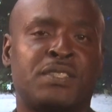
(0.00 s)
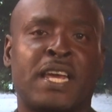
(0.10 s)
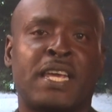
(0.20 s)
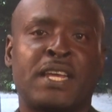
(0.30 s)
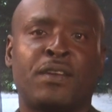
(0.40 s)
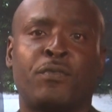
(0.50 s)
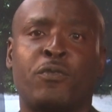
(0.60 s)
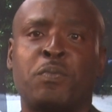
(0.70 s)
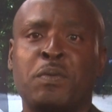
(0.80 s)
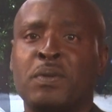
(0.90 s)
Decade
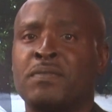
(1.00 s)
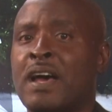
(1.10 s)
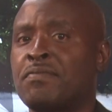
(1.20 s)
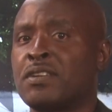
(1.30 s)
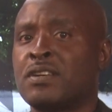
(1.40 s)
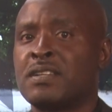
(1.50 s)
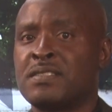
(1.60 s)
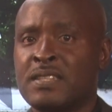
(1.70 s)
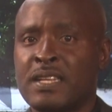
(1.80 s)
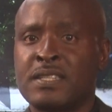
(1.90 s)
for People of African
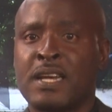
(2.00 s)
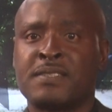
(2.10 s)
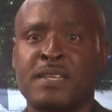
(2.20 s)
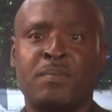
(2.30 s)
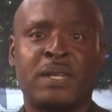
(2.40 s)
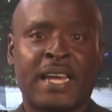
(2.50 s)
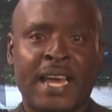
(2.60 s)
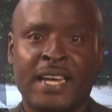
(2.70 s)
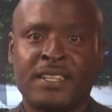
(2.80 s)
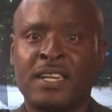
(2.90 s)
Descent Assembly
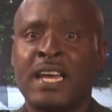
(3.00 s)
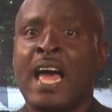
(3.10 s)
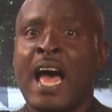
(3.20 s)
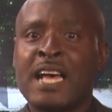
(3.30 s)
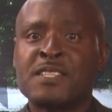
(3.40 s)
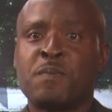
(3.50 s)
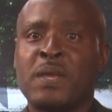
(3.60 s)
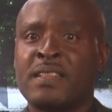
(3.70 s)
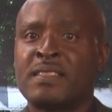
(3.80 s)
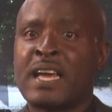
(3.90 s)
Guyana has
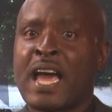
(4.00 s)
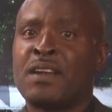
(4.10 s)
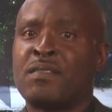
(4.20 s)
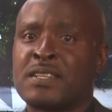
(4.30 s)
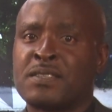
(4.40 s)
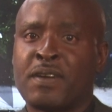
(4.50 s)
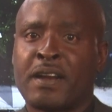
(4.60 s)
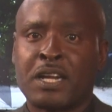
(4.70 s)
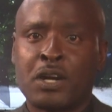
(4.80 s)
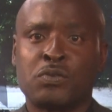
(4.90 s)
made the Guyana
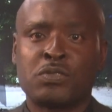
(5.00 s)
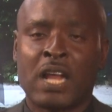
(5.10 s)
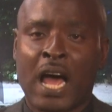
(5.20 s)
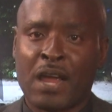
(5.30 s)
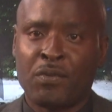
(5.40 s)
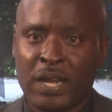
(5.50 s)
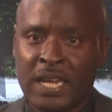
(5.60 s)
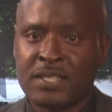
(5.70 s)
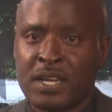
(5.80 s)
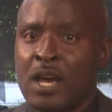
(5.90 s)
Rastafari Council
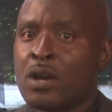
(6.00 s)
irate,